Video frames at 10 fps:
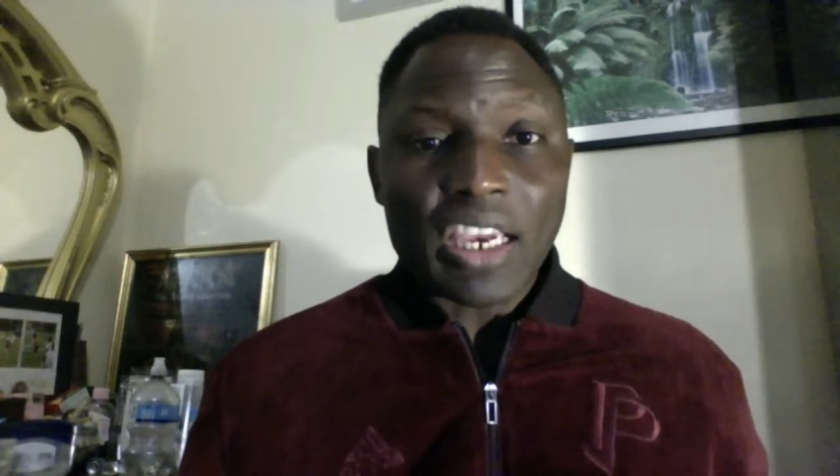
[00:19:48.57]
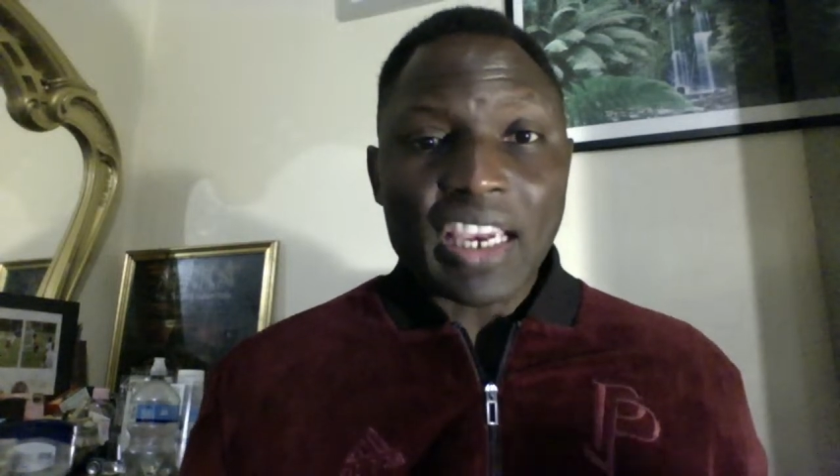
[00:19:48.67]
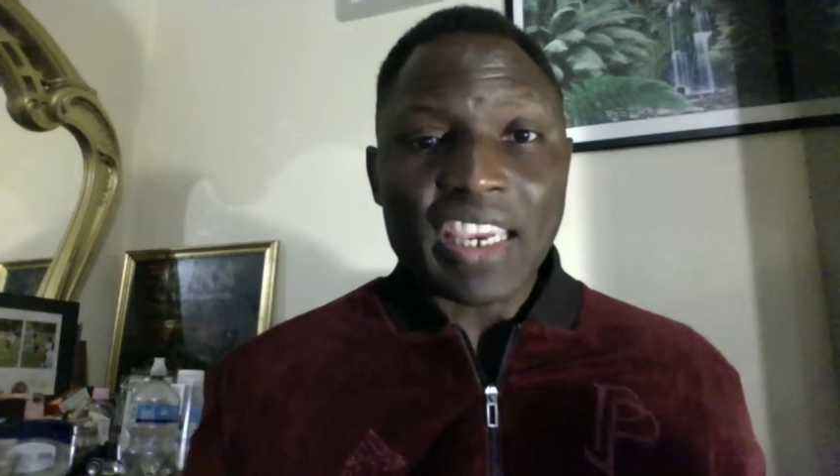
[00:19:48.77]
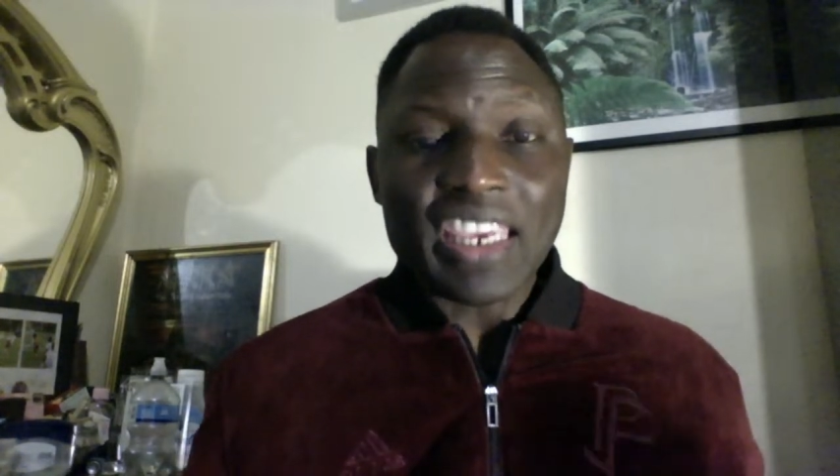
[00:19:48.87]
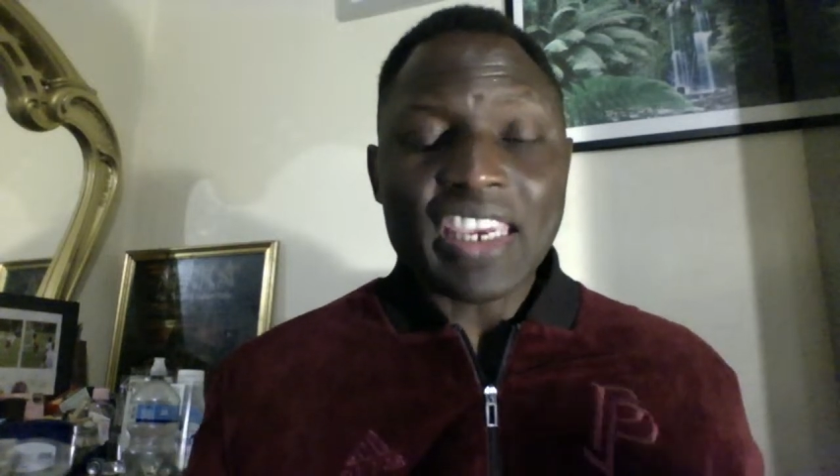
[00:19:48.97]

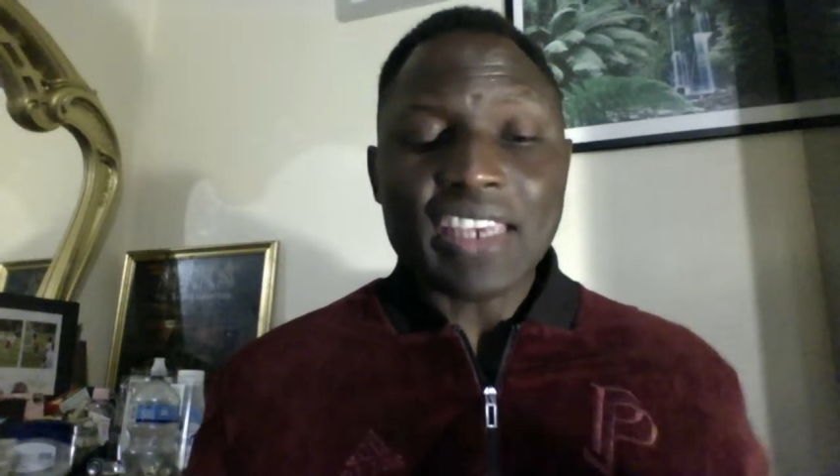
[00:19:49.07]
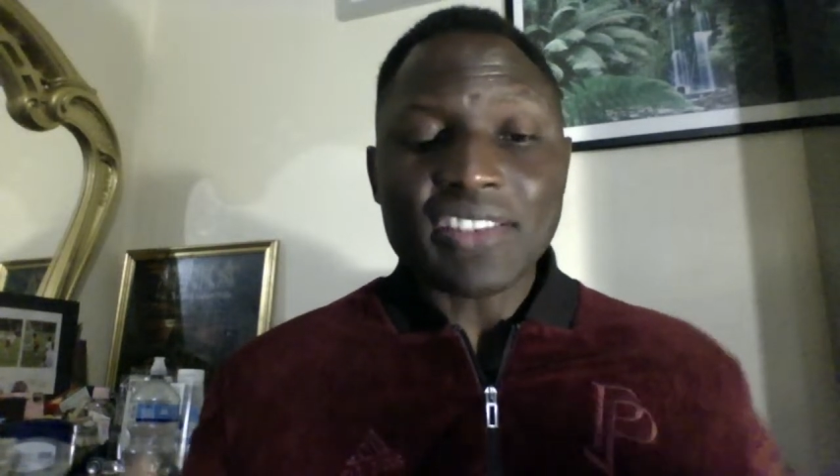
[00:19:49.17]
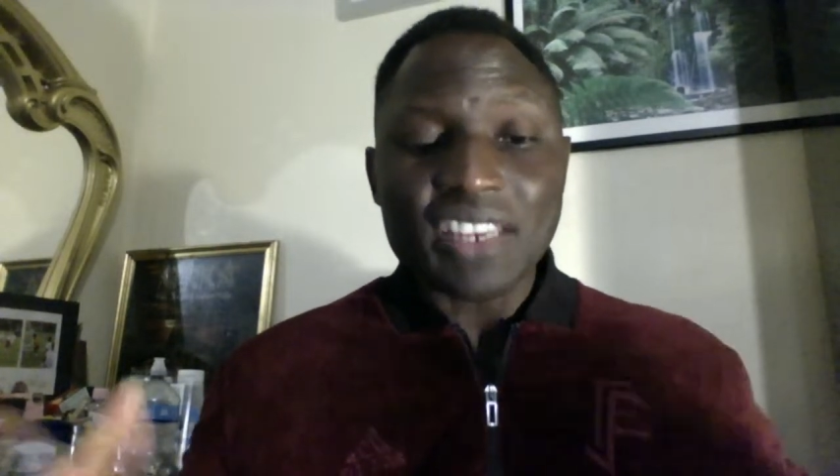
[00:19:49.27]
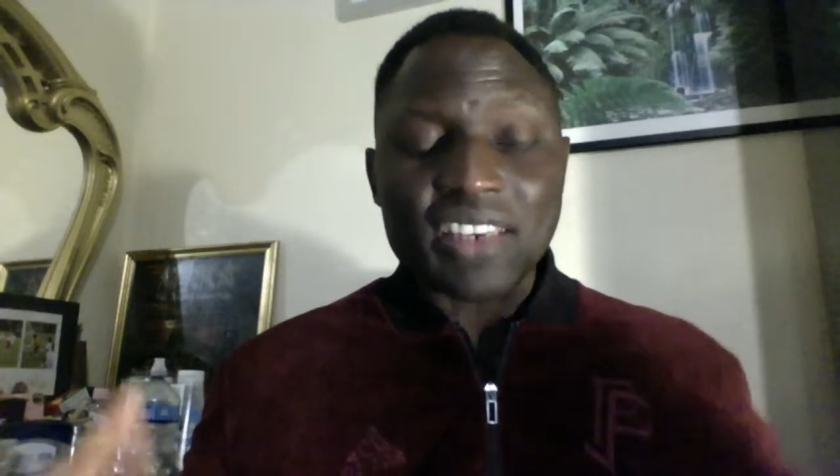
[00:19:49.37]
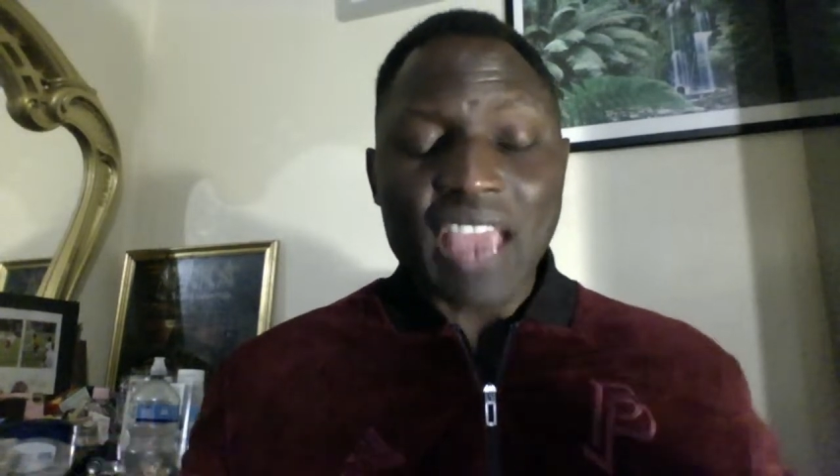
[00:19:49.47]
he
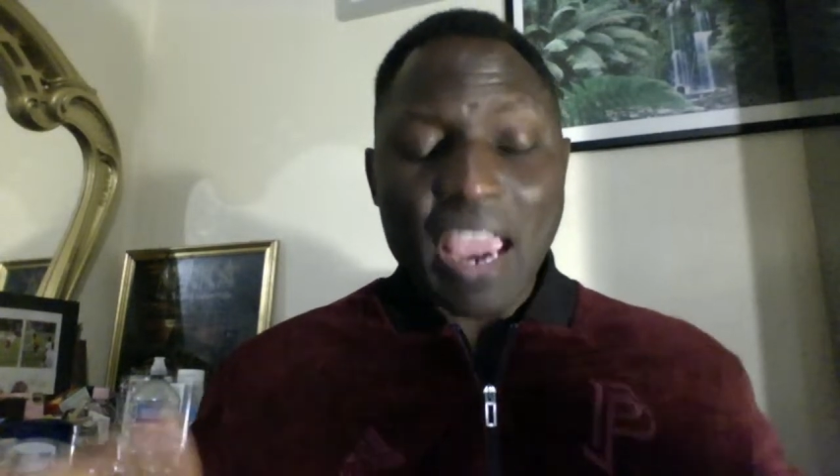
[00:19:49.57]
did